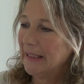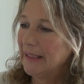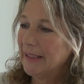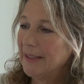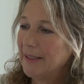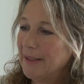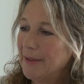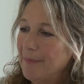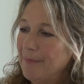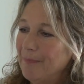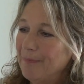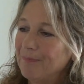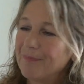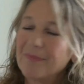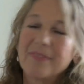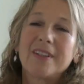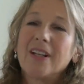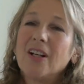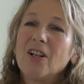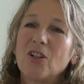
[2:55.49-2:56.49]

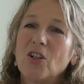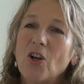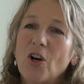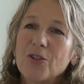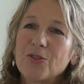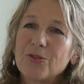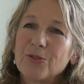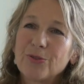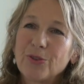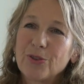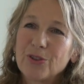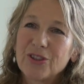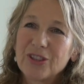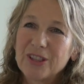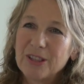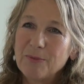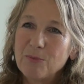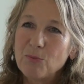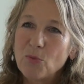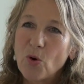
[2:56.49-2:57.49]
a
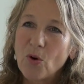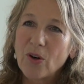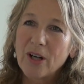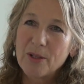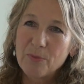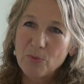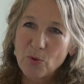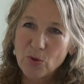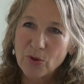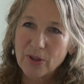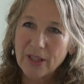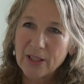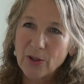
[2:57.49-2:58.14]
controversy more and more.